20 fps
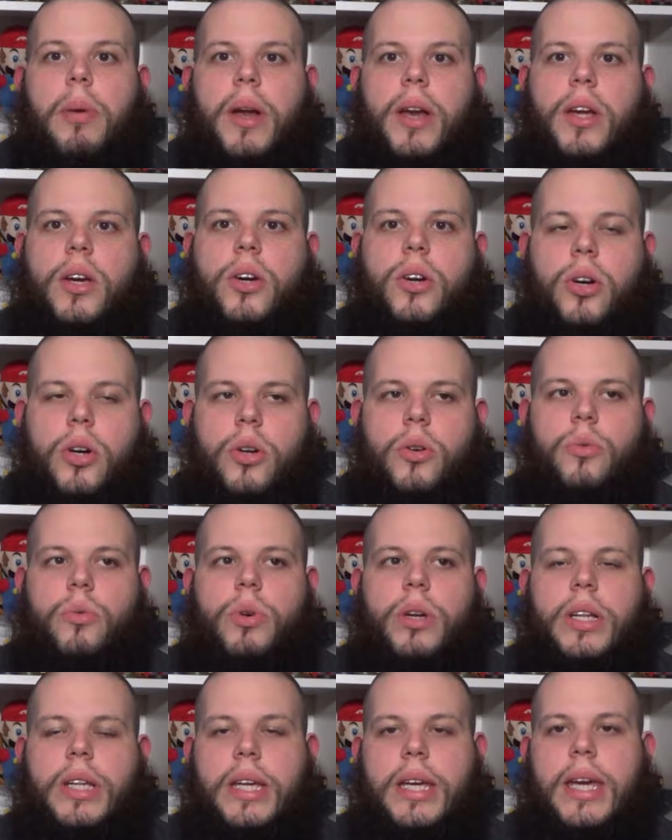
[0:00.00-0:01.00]
but couldn't
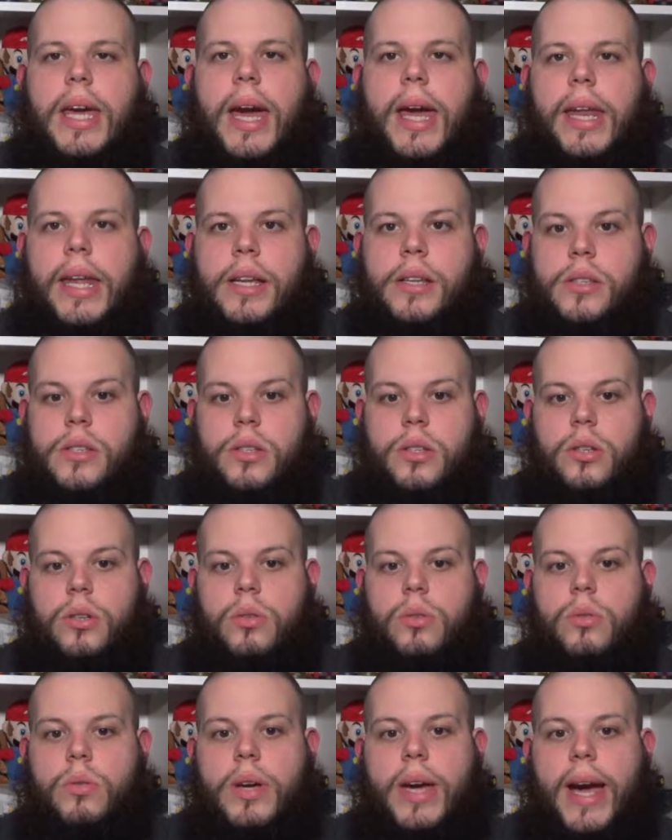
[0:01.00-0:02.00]
really get
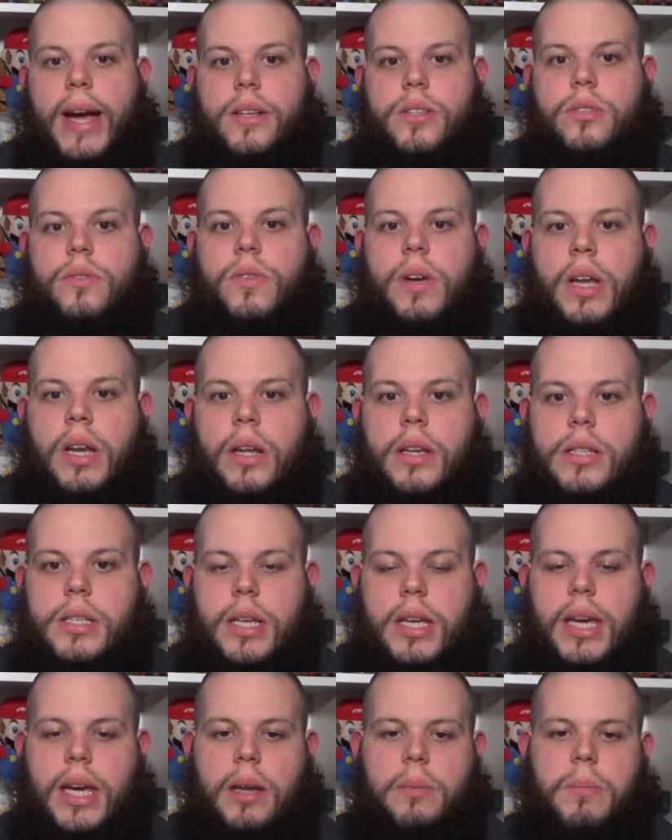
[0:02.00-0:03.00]
into Castlevania as
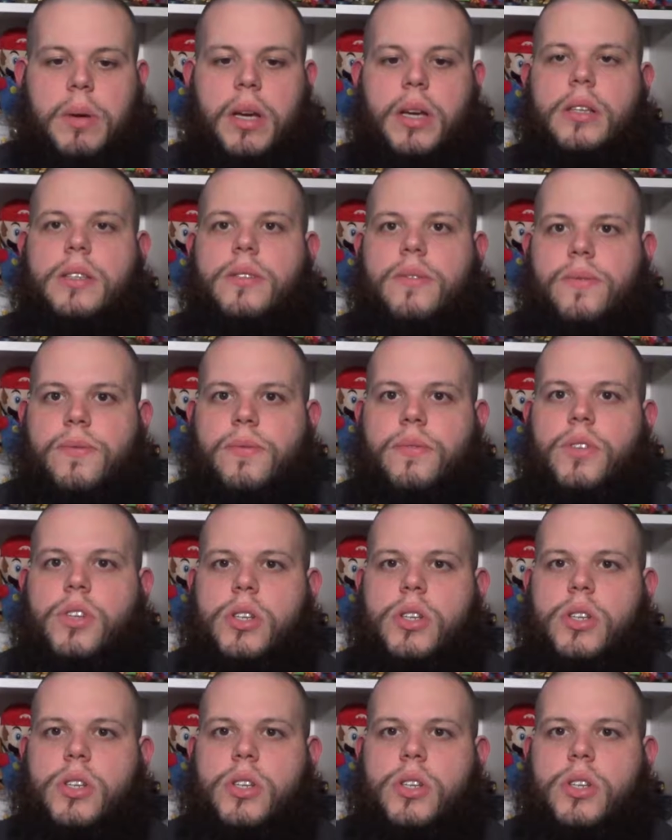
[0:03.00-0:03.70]
a kid because of